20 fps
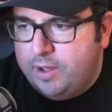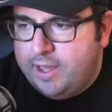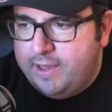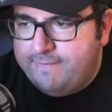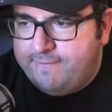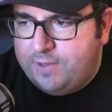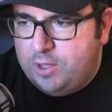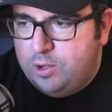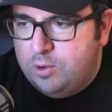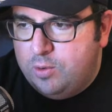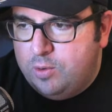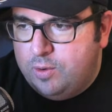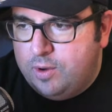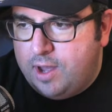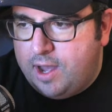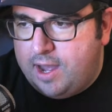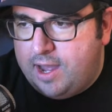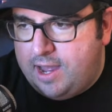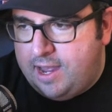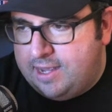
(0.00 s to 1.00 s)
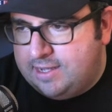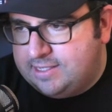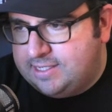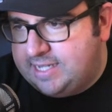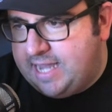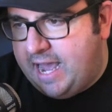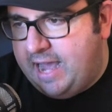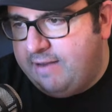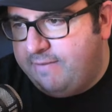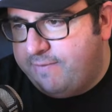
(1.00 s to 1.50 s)
if you,
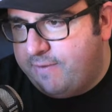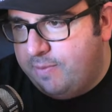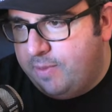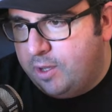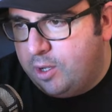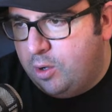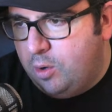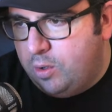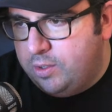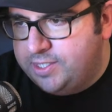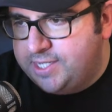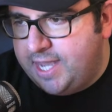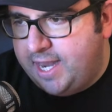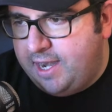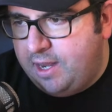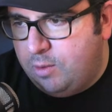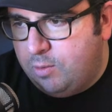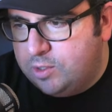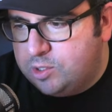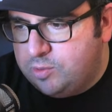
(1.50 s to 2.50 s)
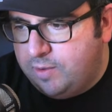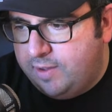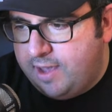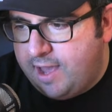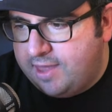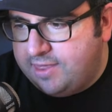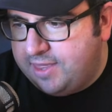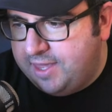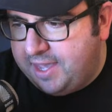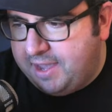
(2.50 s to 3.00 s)
aside from the goaltending, which
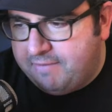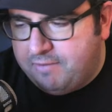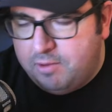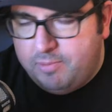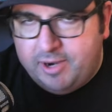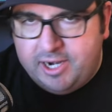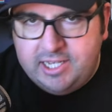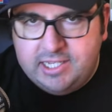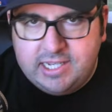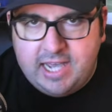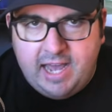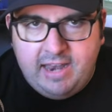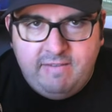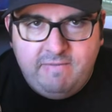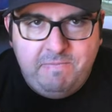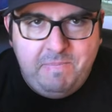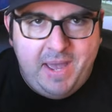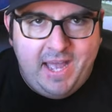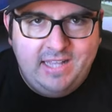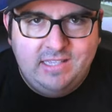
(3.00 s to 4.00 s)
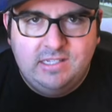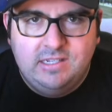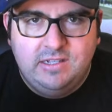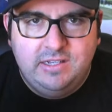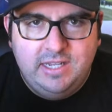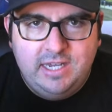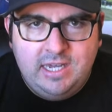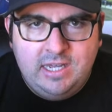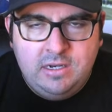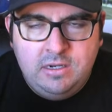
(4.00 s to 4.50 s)
I think everybody's kind of
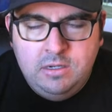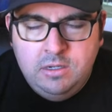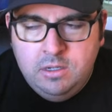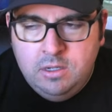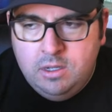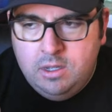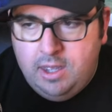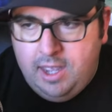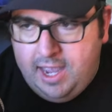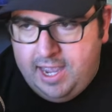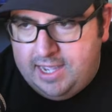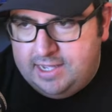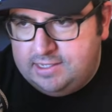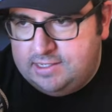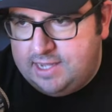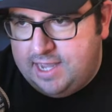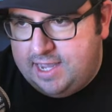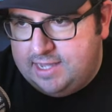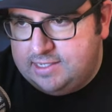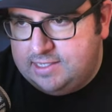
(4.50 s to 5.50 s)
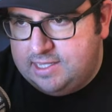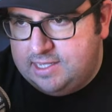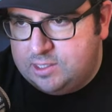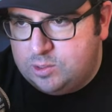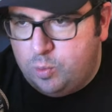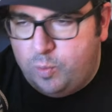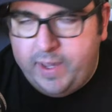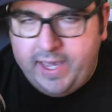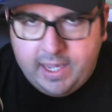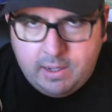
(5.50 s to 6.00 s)
penciled in as
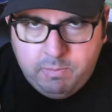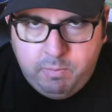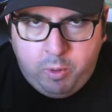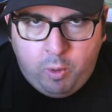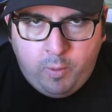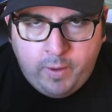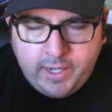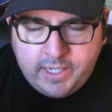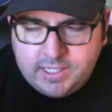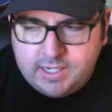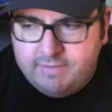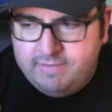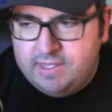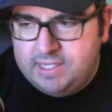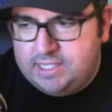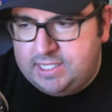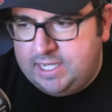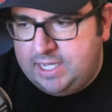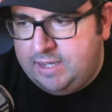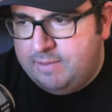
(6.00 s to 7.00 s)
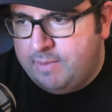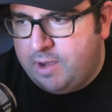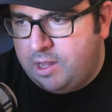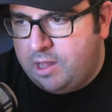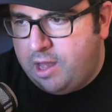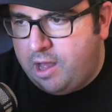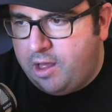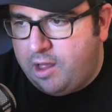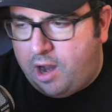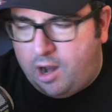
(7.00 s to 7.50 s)
this weak point of the team,
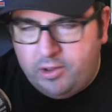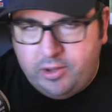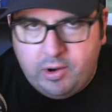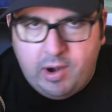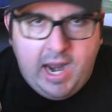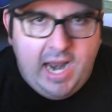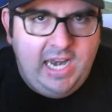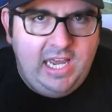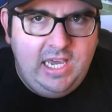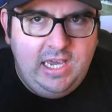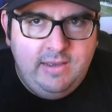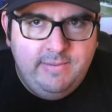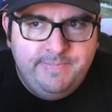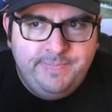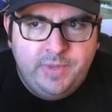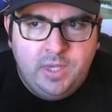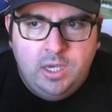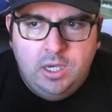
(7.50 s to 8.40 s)
are there any